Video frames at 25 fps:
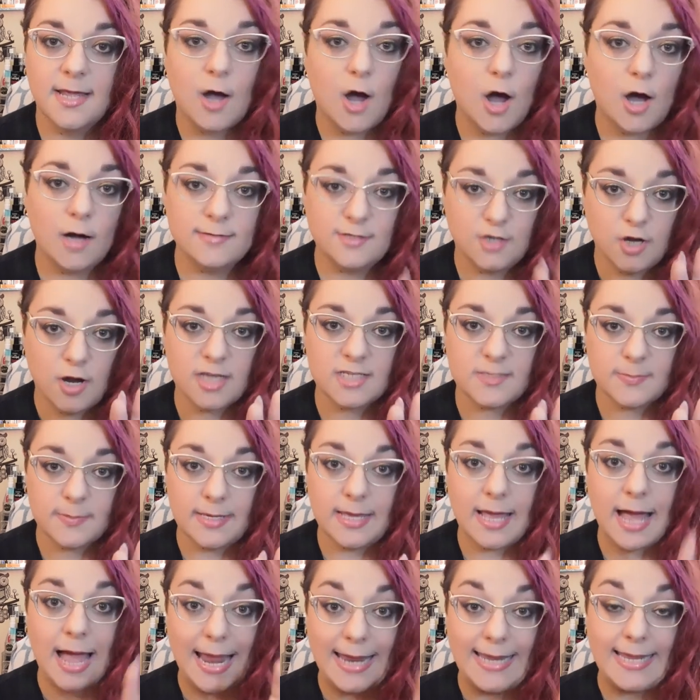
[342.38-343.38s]
Oh, trust
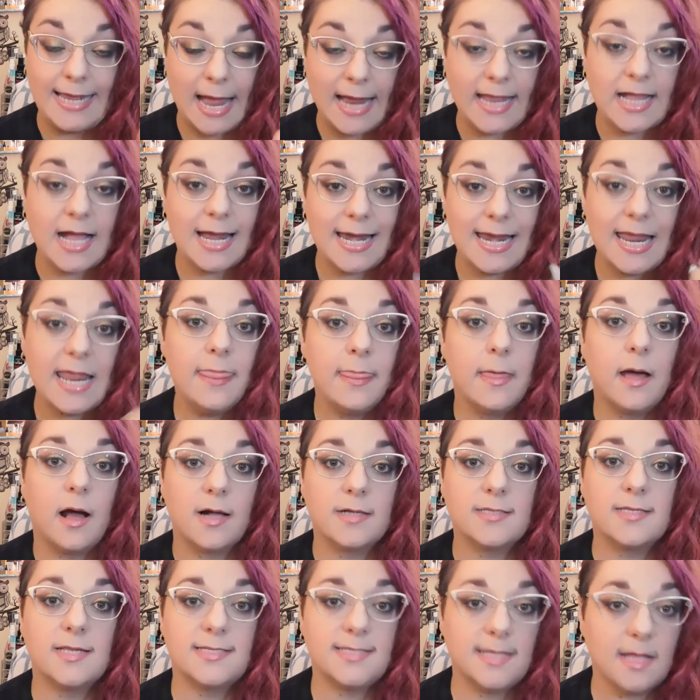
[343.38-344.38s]
me, I got
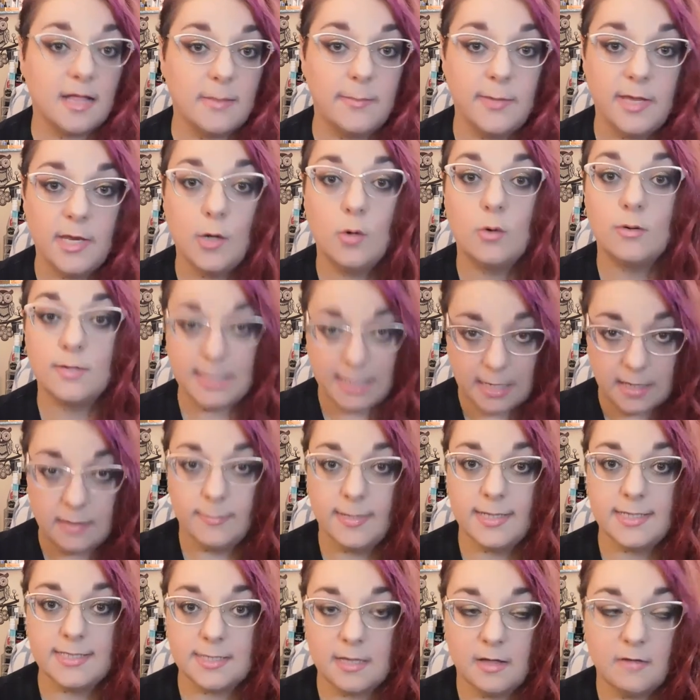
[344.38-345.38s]
inboxes telling me to go kill
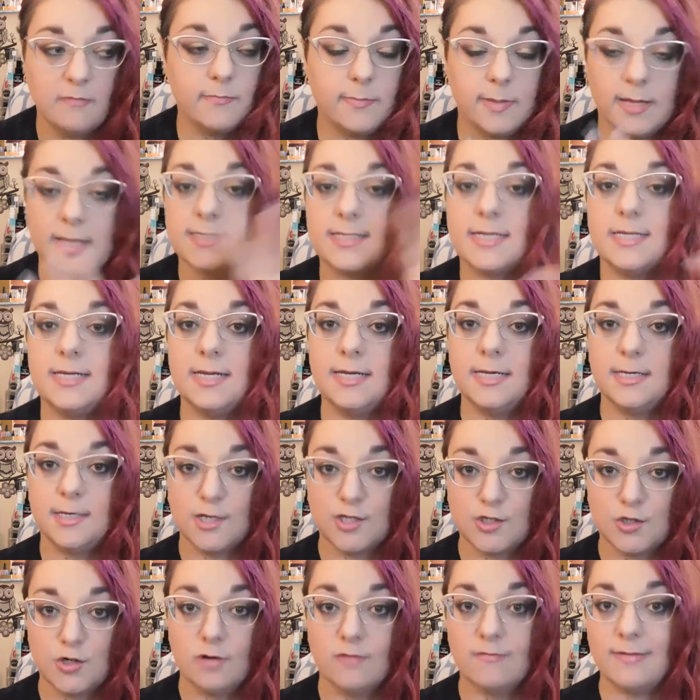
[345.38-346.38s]
myself because I didn't
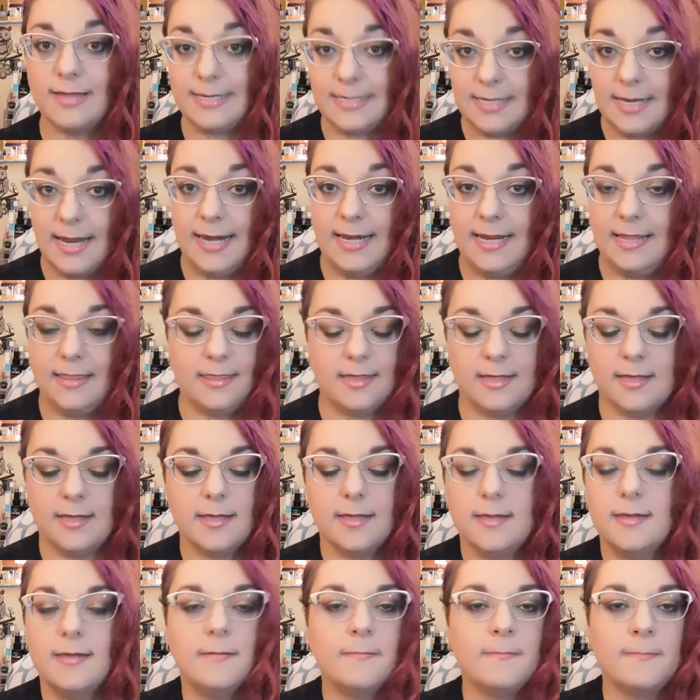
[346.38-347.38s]
deserve to anything.
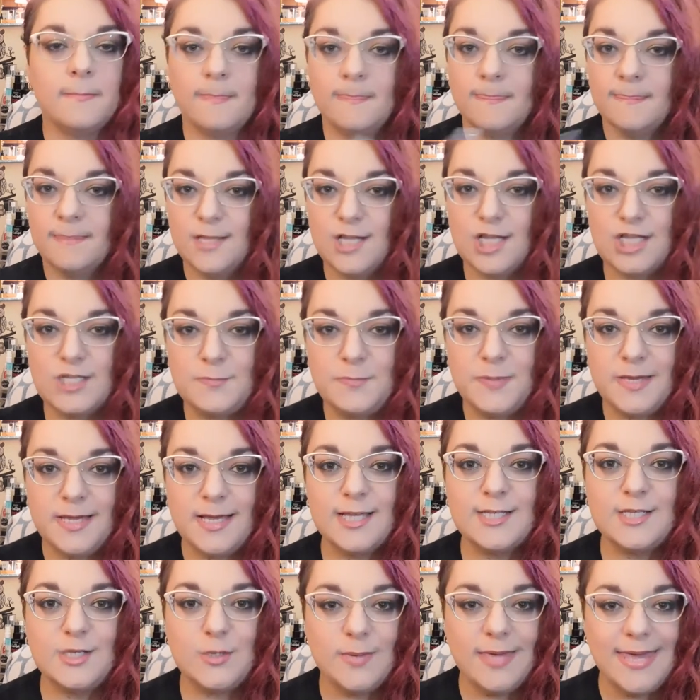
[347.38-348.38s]
Just
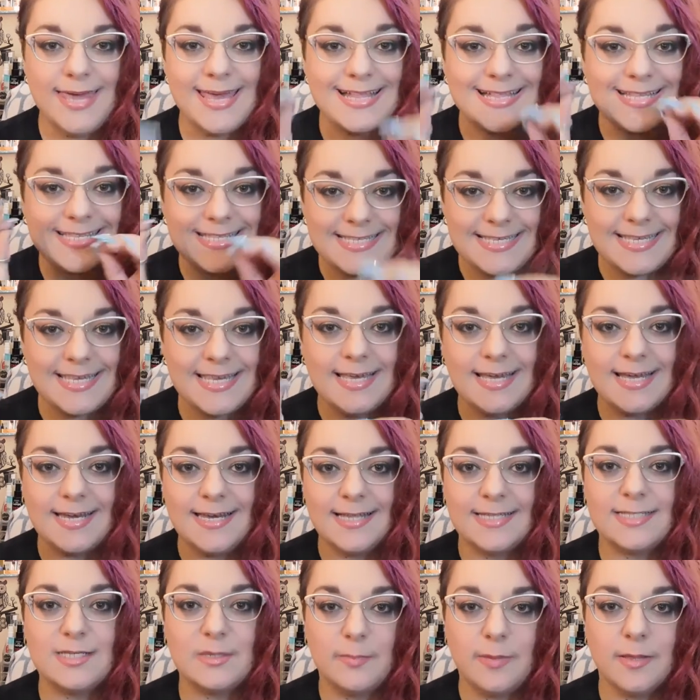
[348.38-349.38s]
because you can't see a
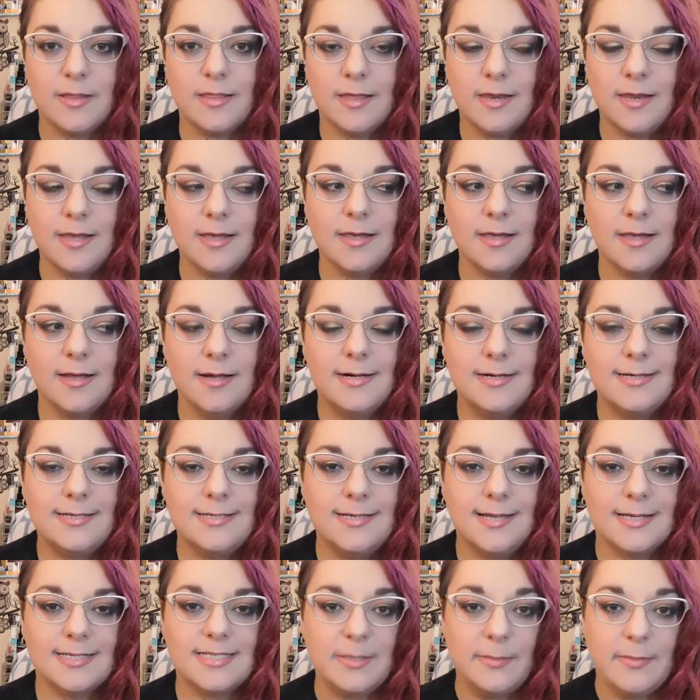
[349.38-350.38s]
disability
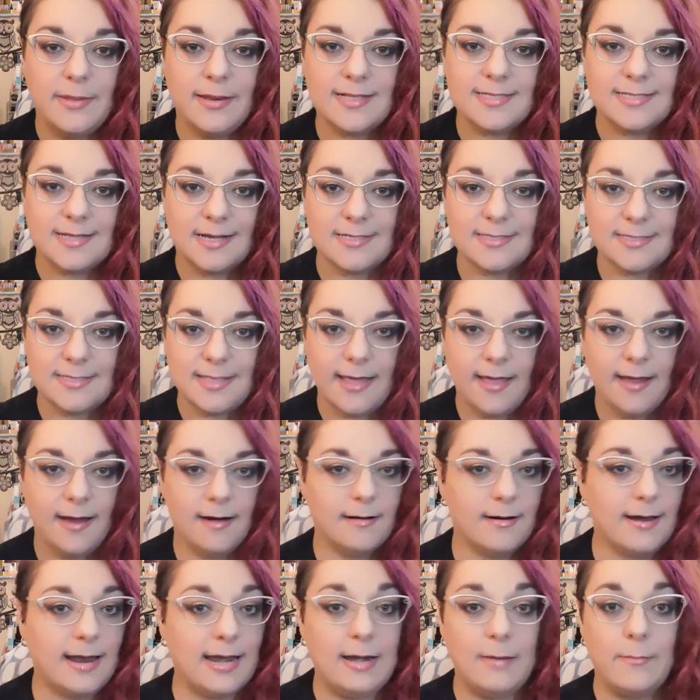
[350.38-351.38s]
doesn't mean it's not
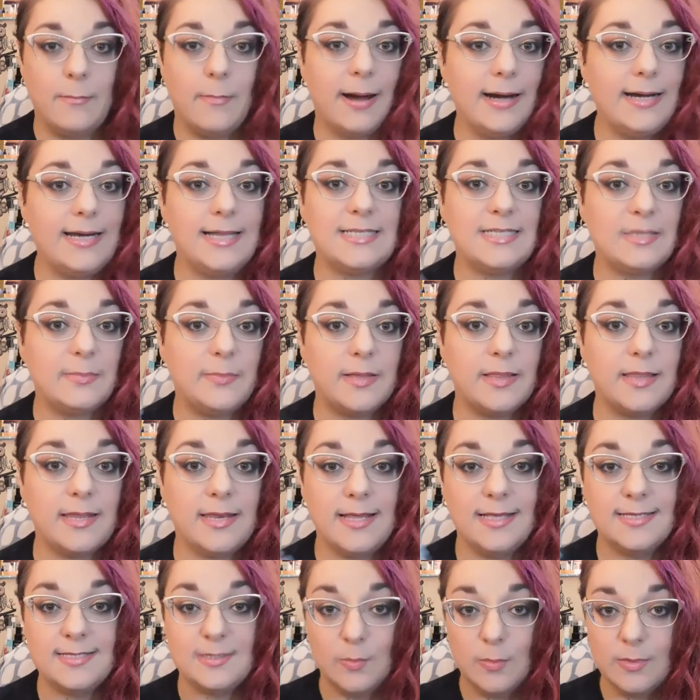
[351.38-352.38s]
there, and my
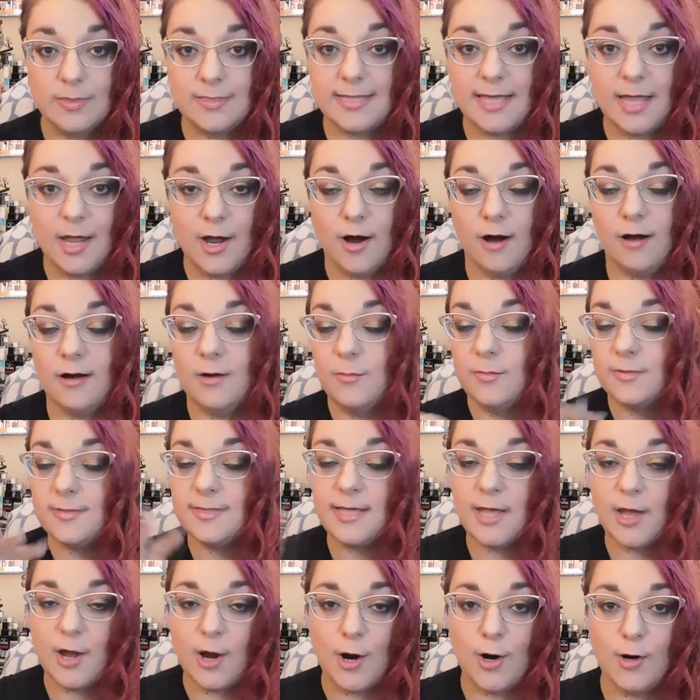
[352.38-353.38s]
disabilities and what they are and what
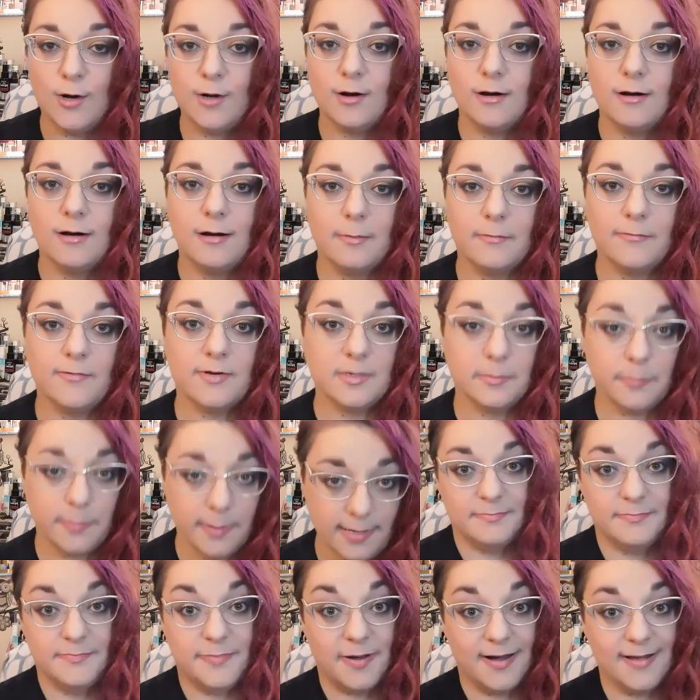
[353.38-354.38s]
they aren't are not for
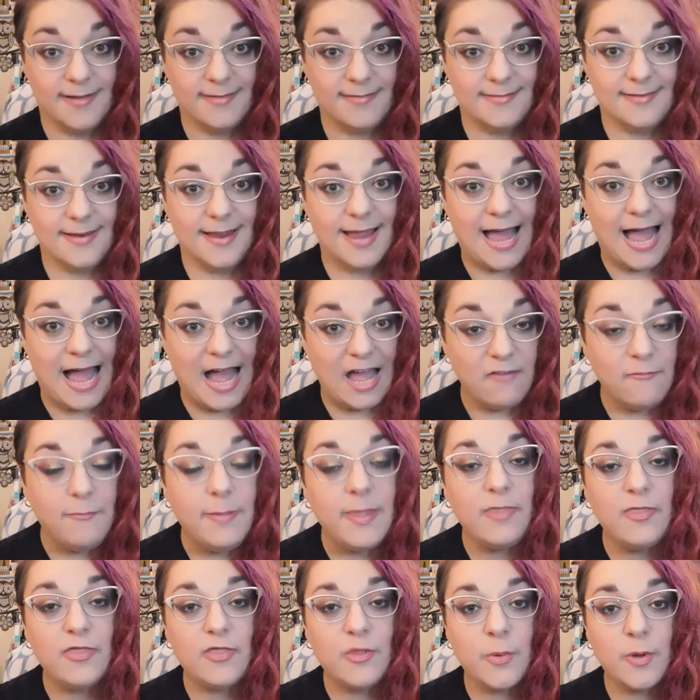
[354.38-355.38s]
debate. But I've
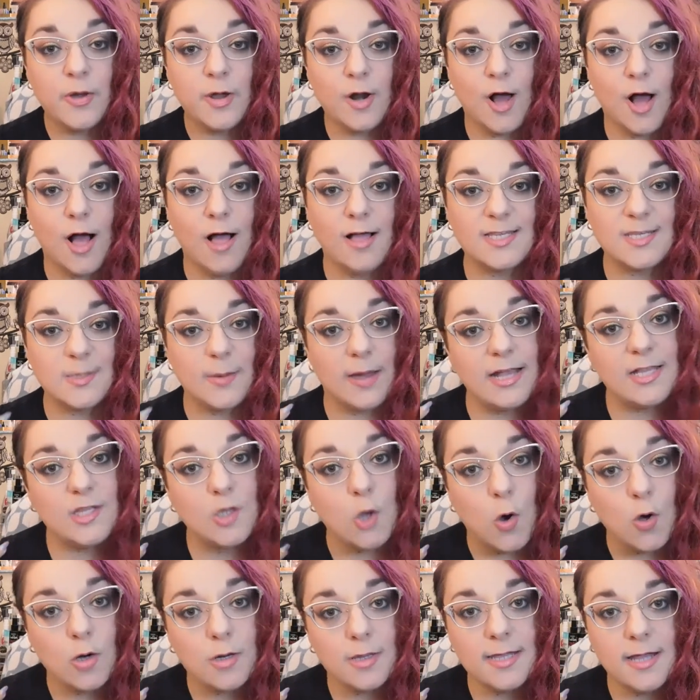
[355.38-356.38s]
been through it all, so I
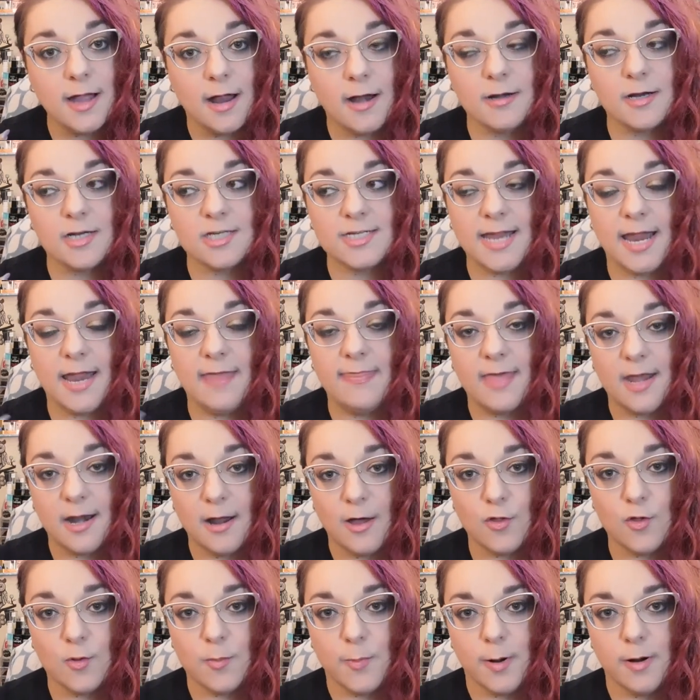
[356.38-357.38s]
totally understand that
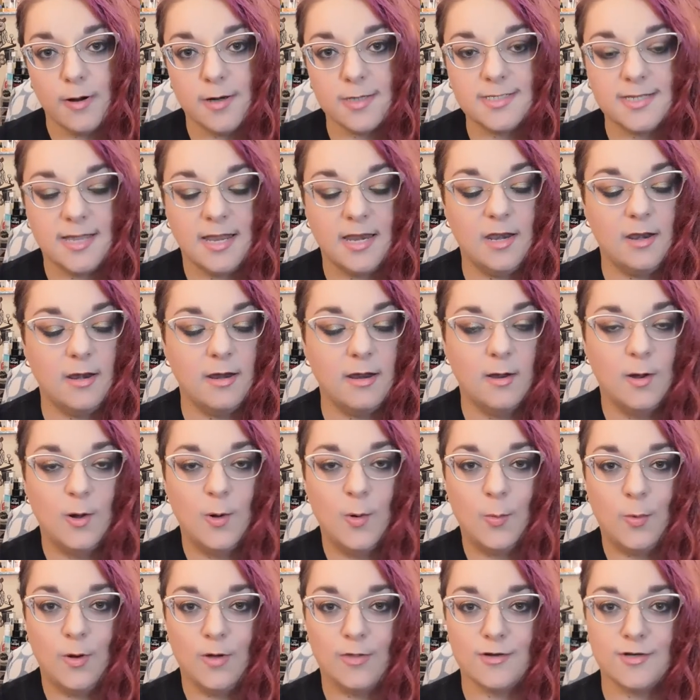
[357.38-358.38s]
other person,
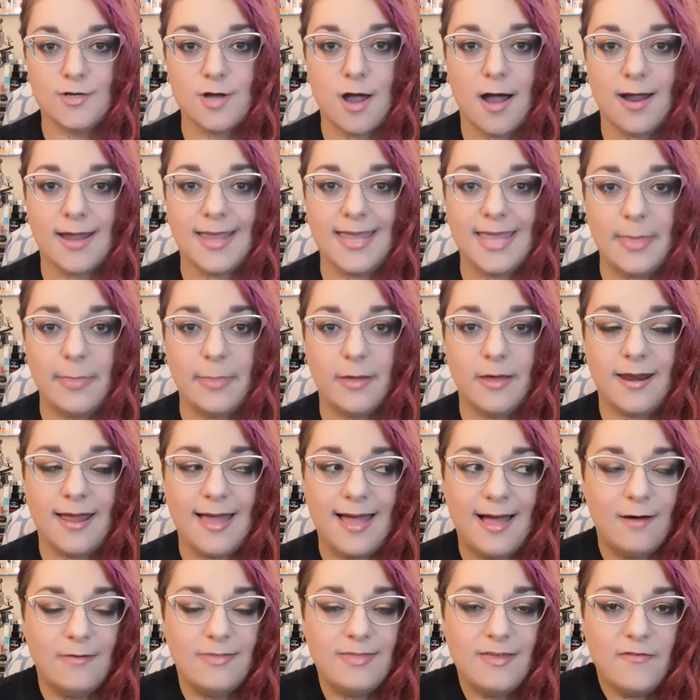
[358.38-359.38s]
where they're talking about
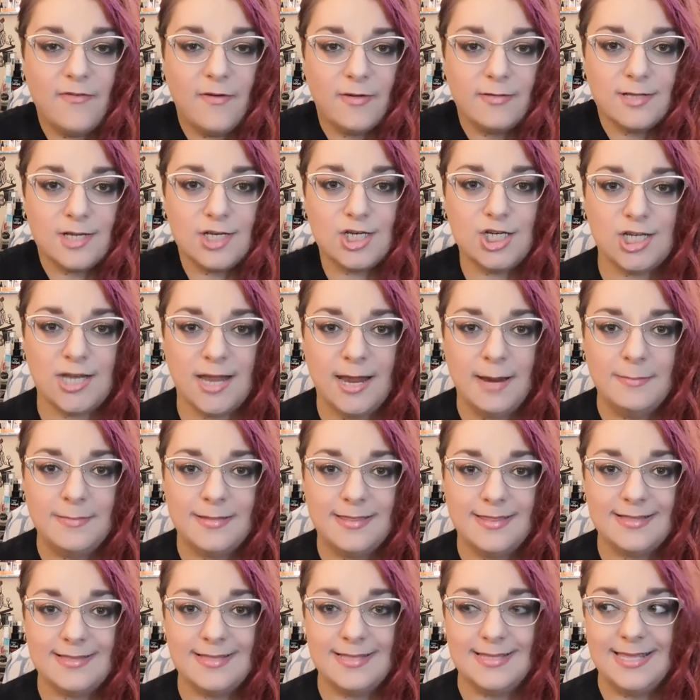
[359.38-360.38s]
how they felt
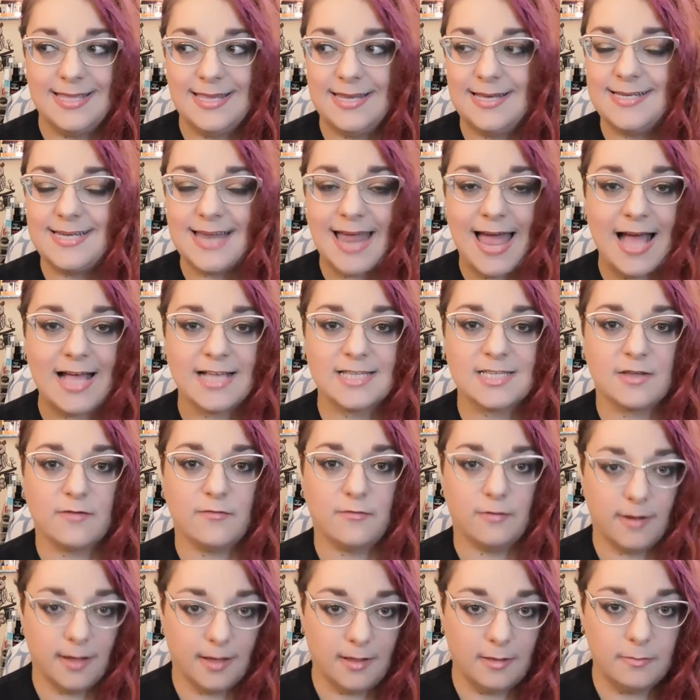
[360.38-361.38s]
ashamed that they needed to ask
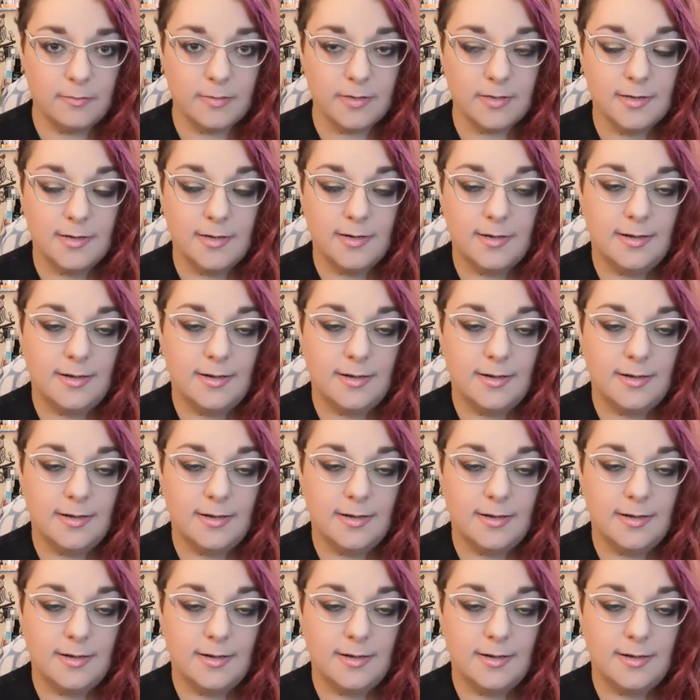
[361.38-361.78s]
for help.